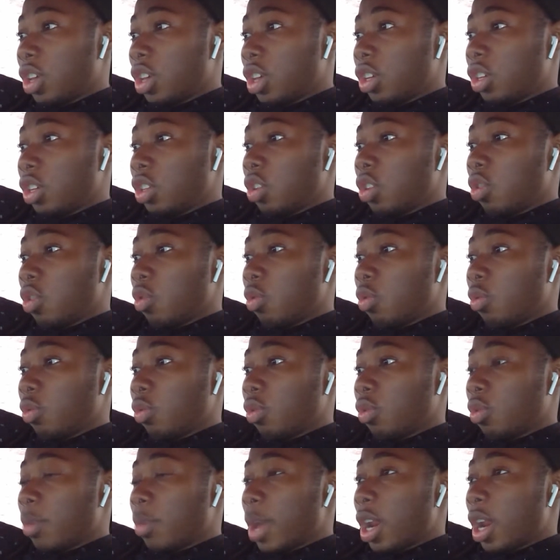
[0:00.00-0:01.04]
no
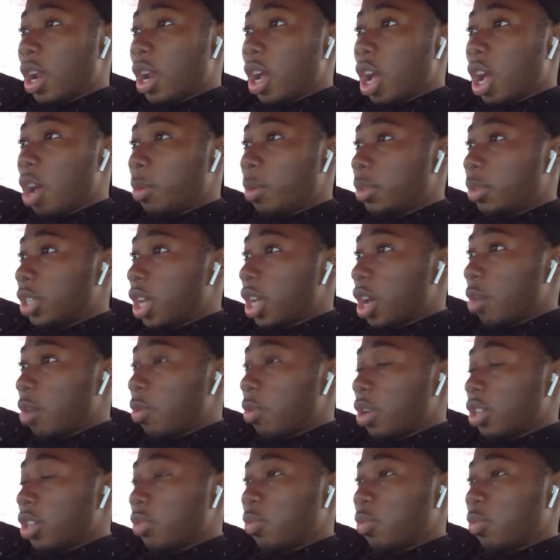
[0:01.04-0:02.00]
matter how upset I was.